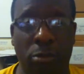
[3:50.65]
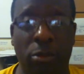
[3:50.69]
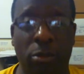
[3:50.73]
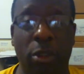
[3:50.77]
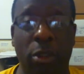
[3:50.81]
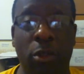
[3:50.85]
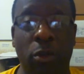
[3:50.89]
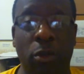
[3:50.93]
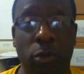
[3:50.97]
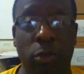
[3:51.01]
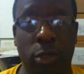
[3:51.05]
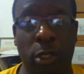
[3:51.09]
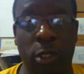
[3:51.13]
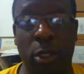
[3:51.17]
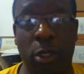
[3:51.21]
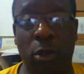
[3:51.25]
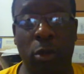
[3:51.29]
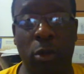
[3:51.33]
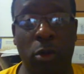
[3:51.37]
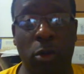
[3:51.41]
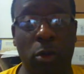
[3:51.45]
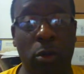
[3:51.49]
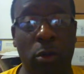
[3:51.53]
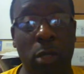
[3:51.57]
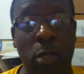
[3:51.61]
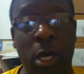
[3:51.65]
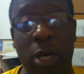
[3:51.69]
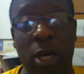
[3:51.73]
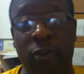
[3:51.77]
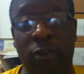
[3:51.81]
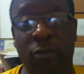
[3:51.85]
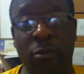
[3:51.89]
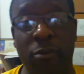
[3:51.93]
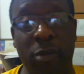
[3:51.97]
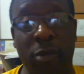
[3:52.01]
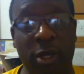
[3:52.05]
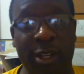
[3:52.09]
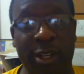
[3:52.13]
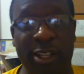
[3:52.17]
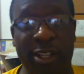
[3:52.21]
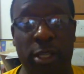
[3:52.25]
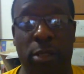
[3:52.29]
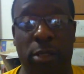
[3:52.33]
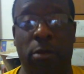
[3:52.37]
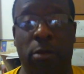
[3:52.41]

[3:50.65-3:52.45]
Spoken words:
been losing a whole lot of money